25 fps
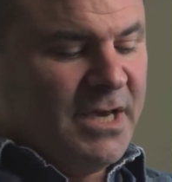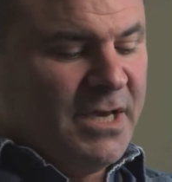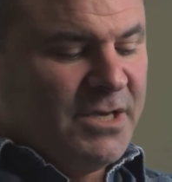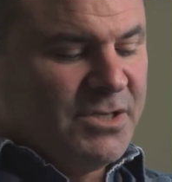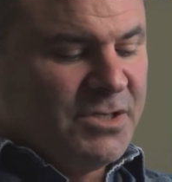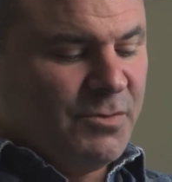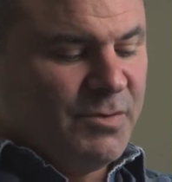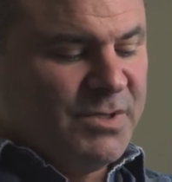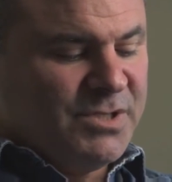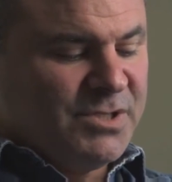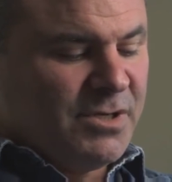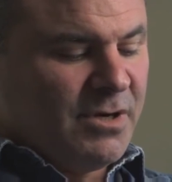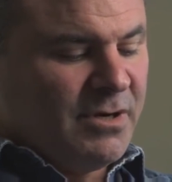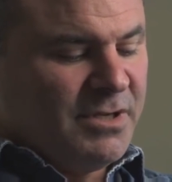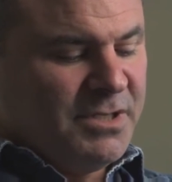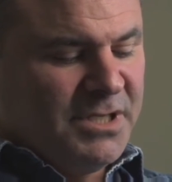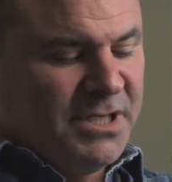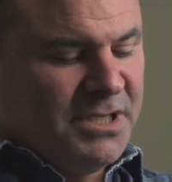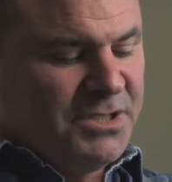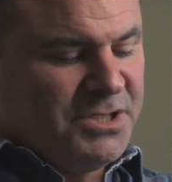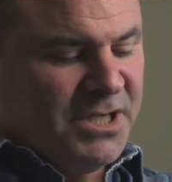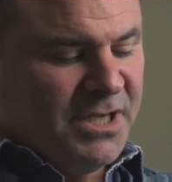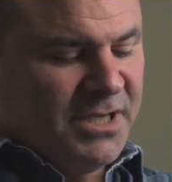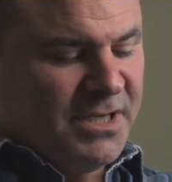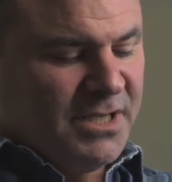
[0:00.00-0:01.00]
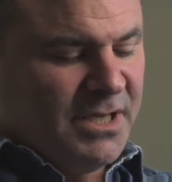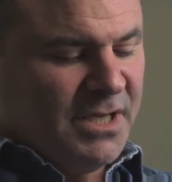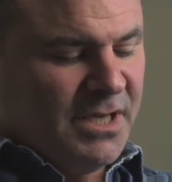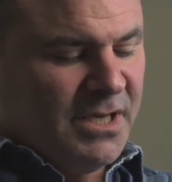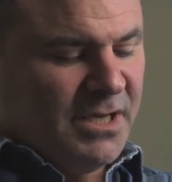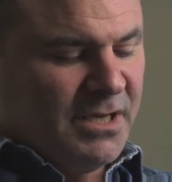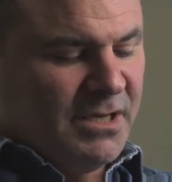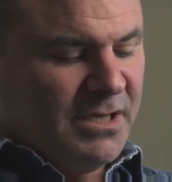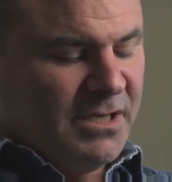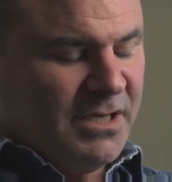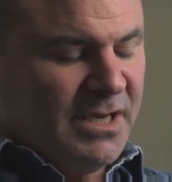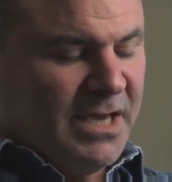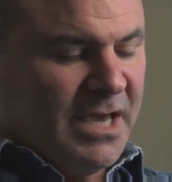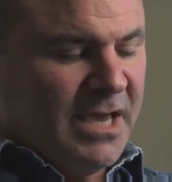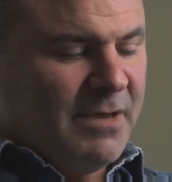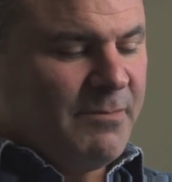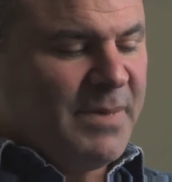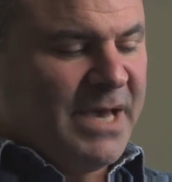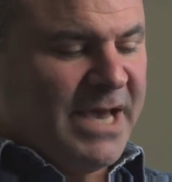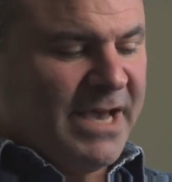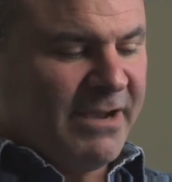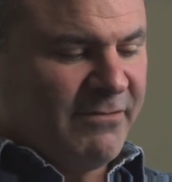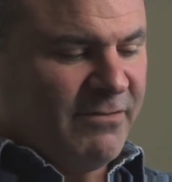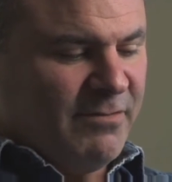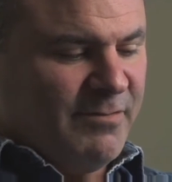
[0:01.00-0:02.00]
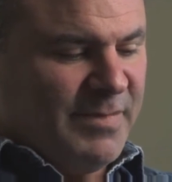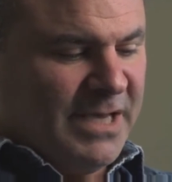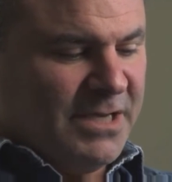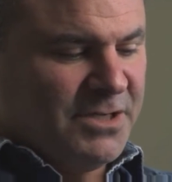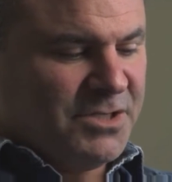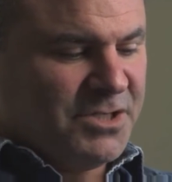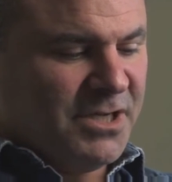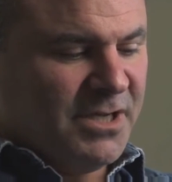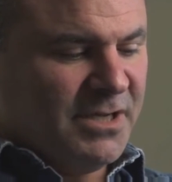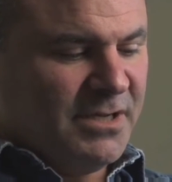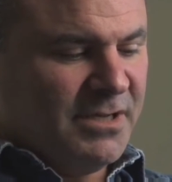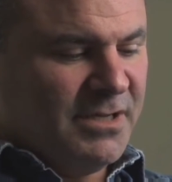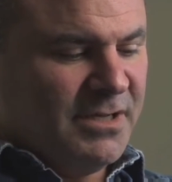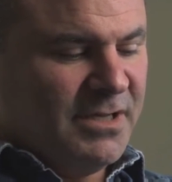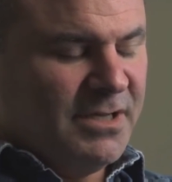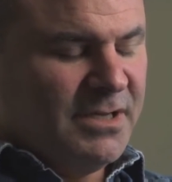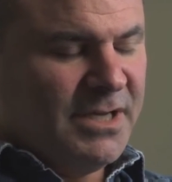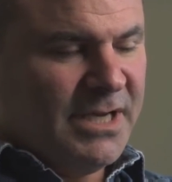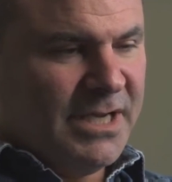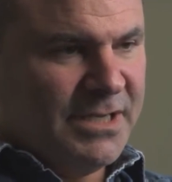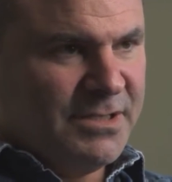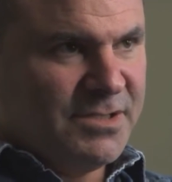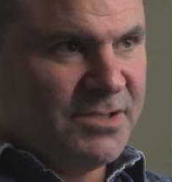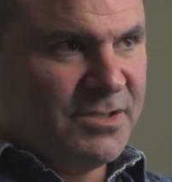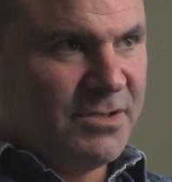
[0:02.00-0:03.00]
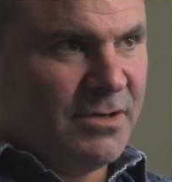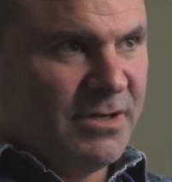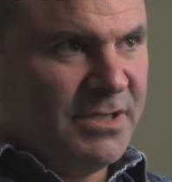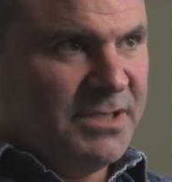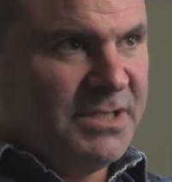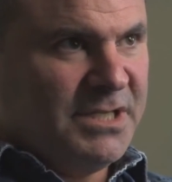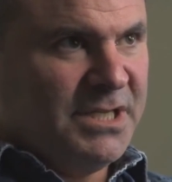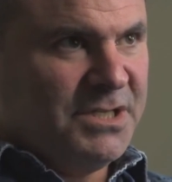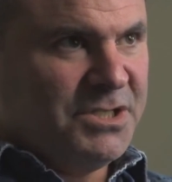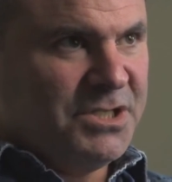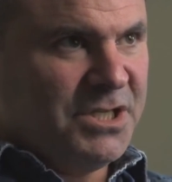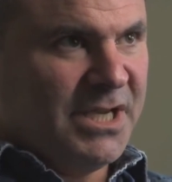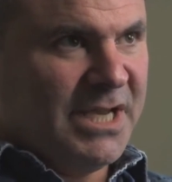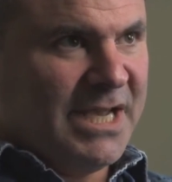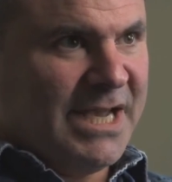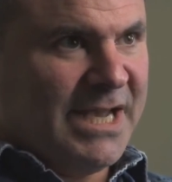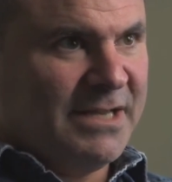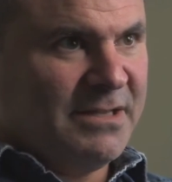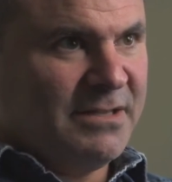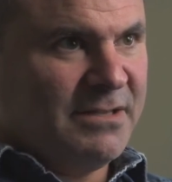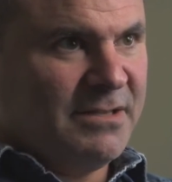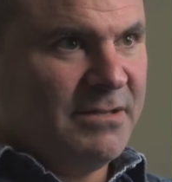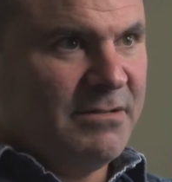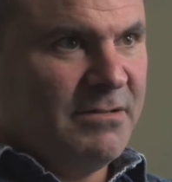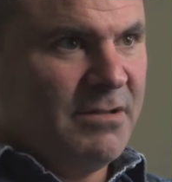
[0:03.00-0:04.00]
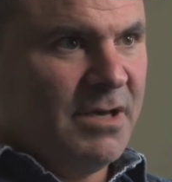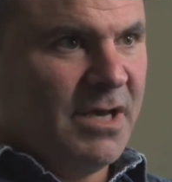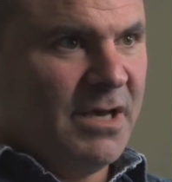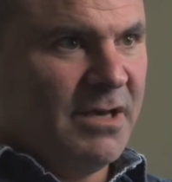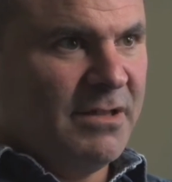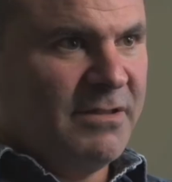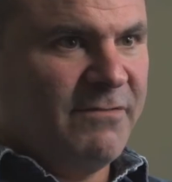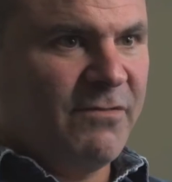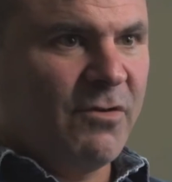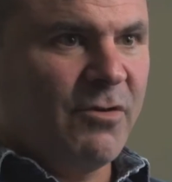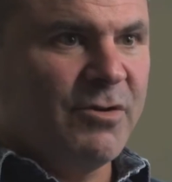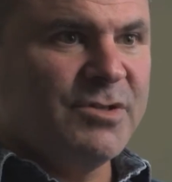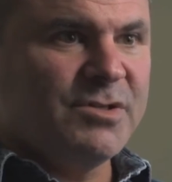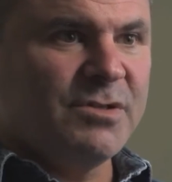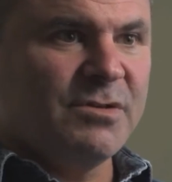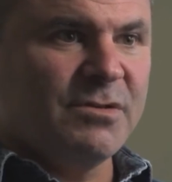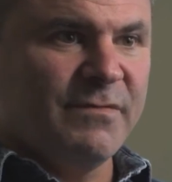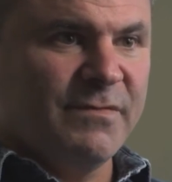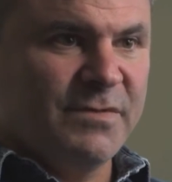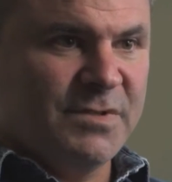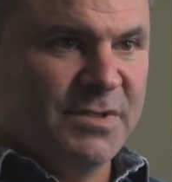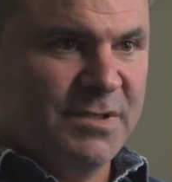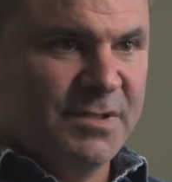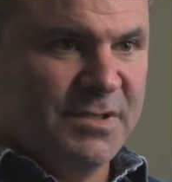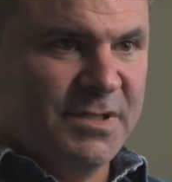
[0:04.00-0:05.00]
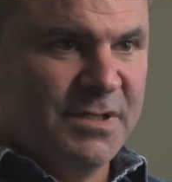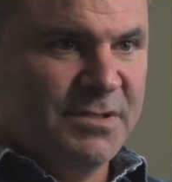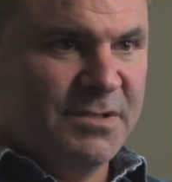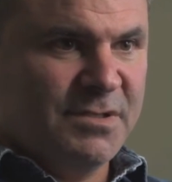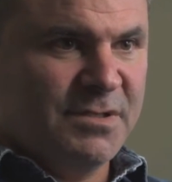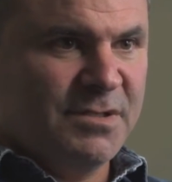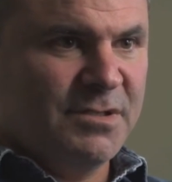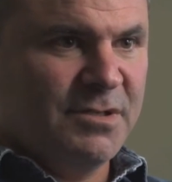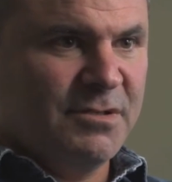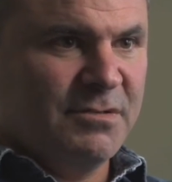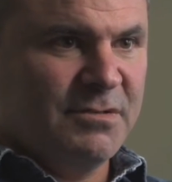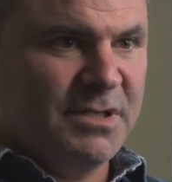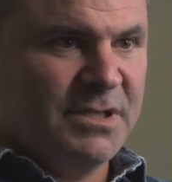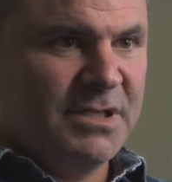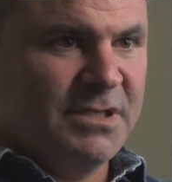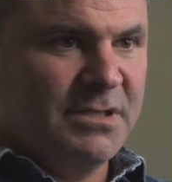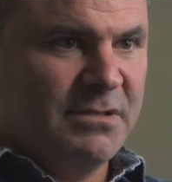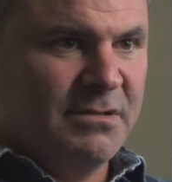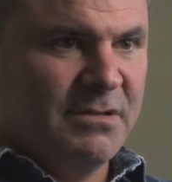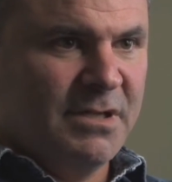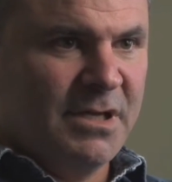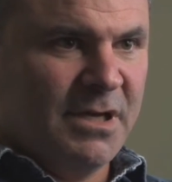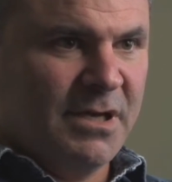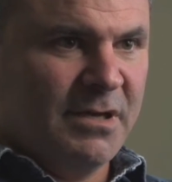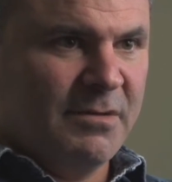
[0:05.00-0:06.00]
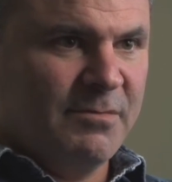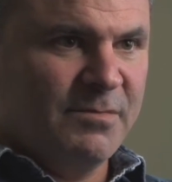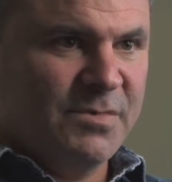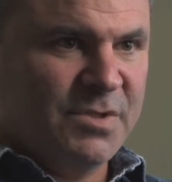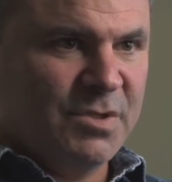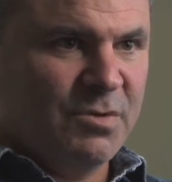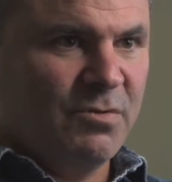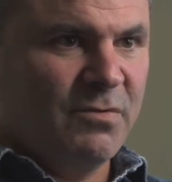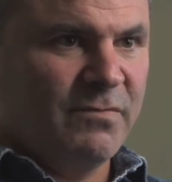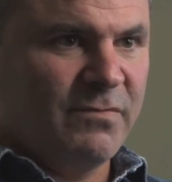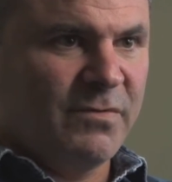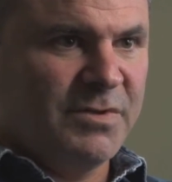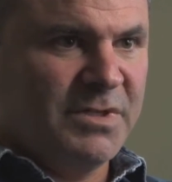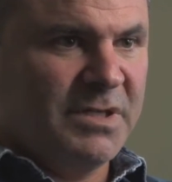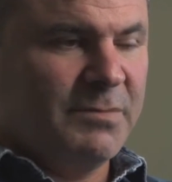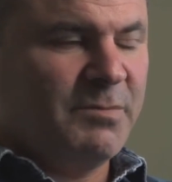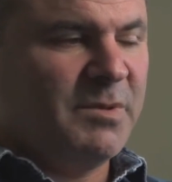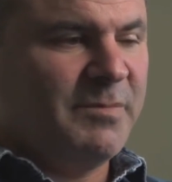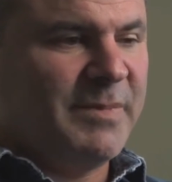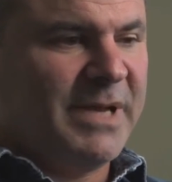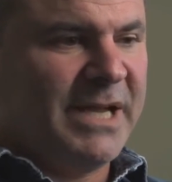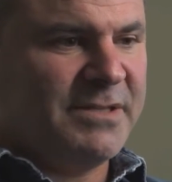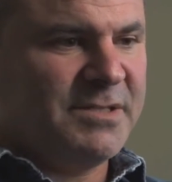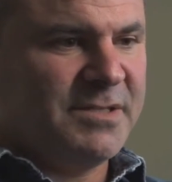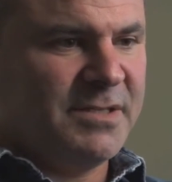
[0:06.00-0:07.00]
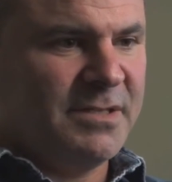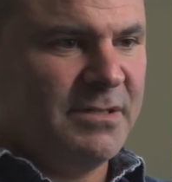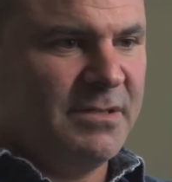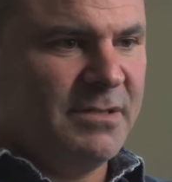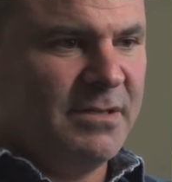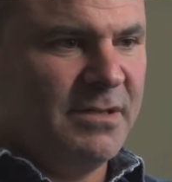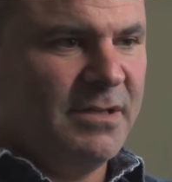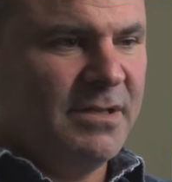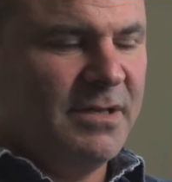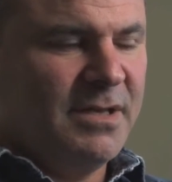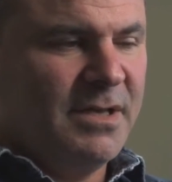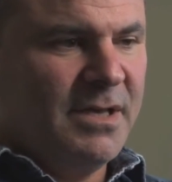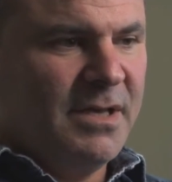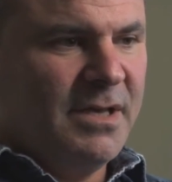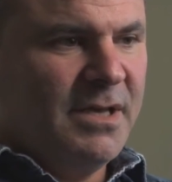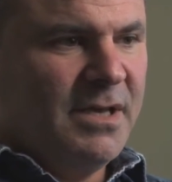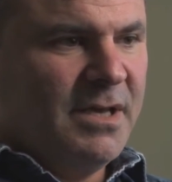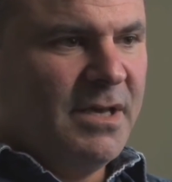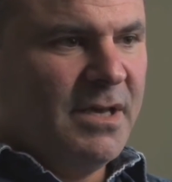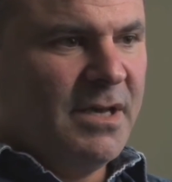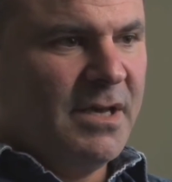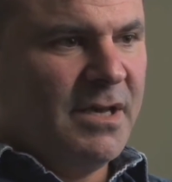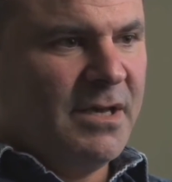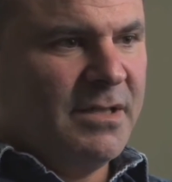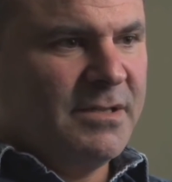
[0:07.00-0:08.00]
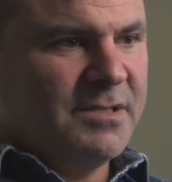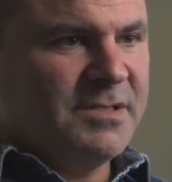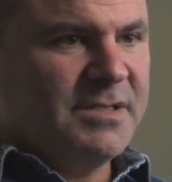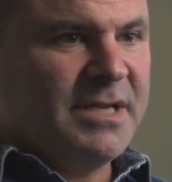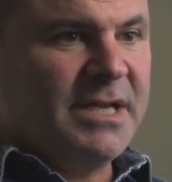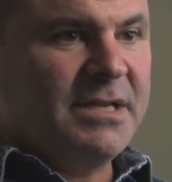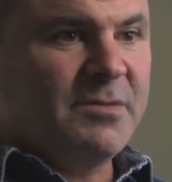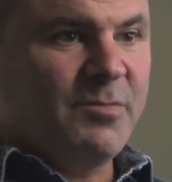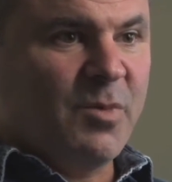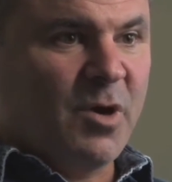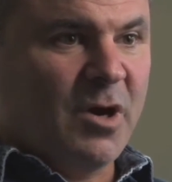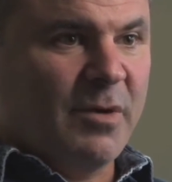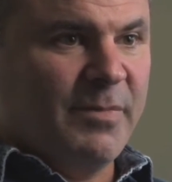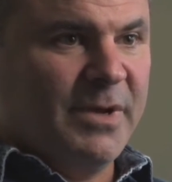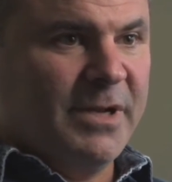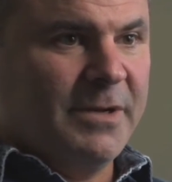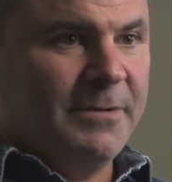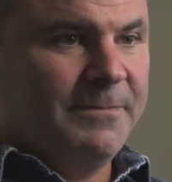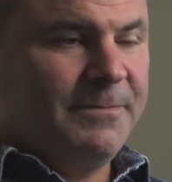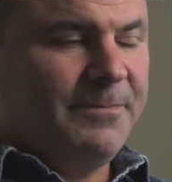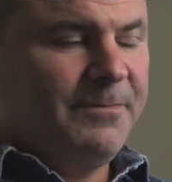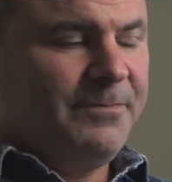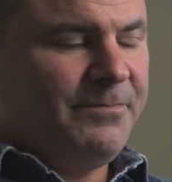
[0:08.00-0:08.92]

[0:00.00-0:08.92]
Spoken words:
So he started teaching. He came back from Asia and started teaching at the Foreign Services Institute, the School for Diplomats at the State Department,